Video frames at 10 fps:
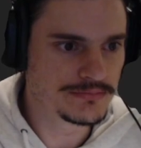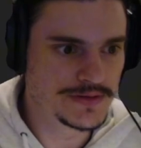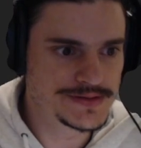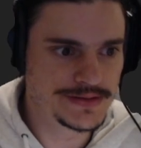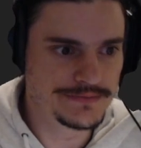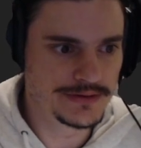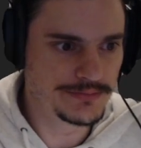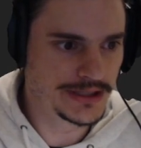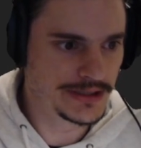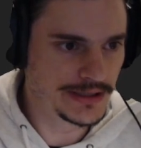let's see if we can
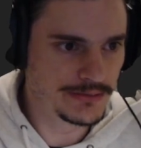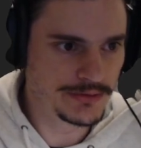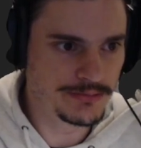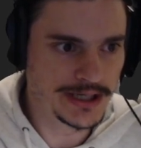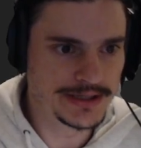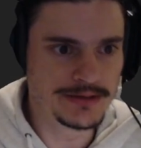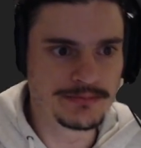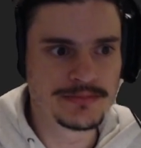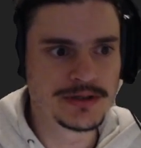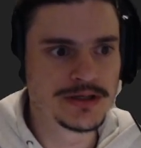make a game with Pygame.
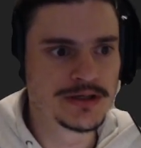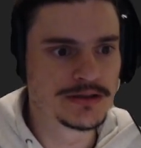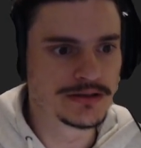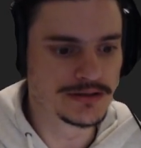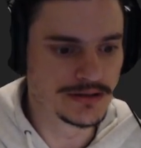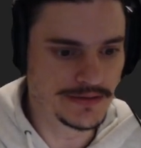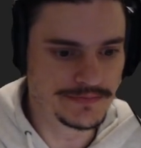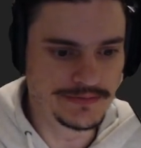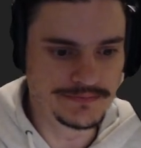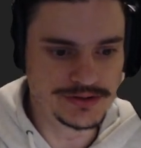I've
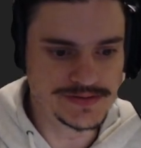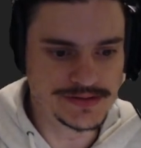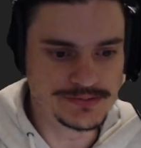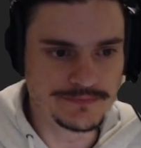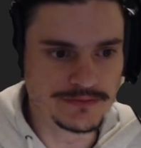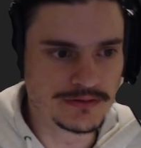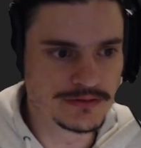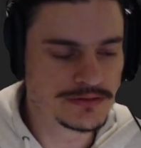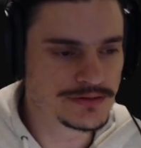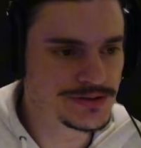never used this before,
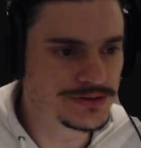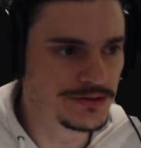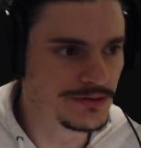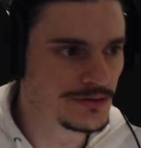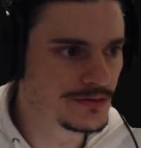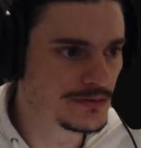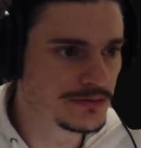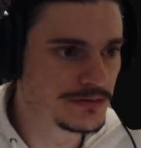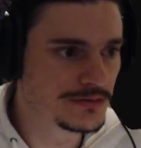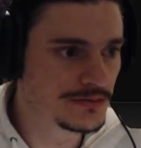so
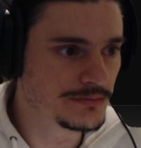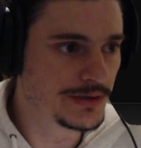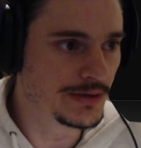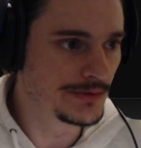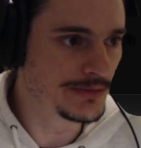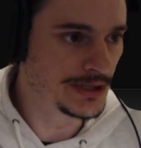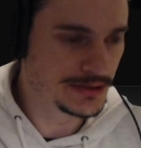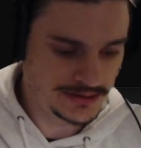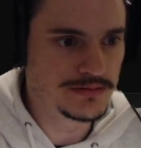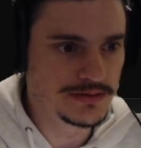bear with me.
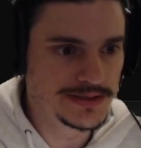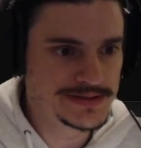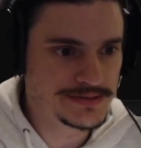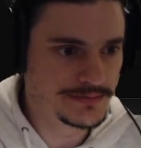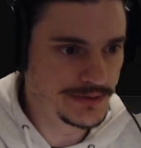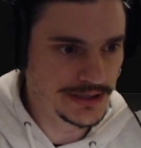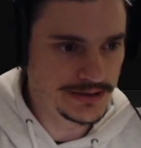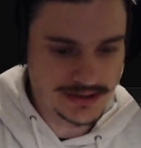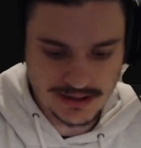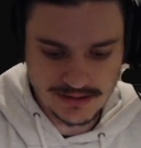Let's
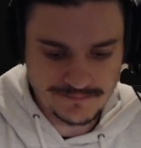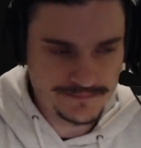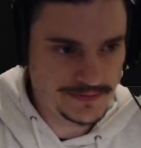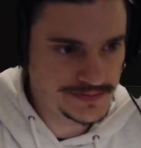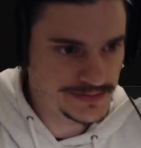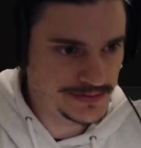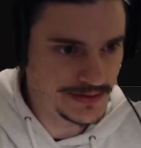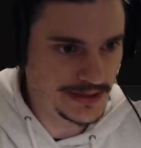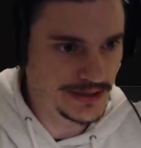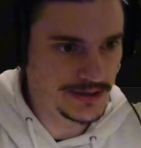make our first
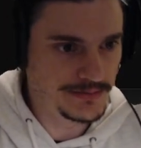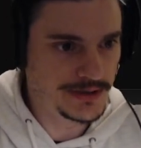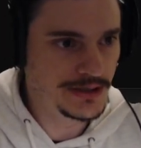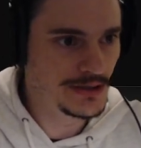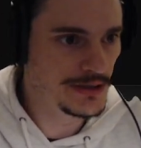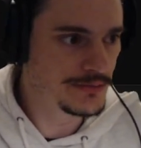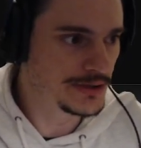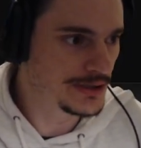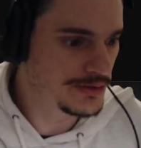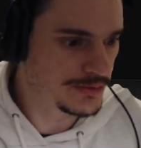game. Here
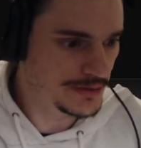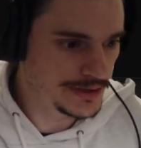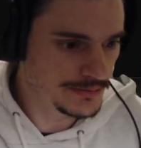we go. Here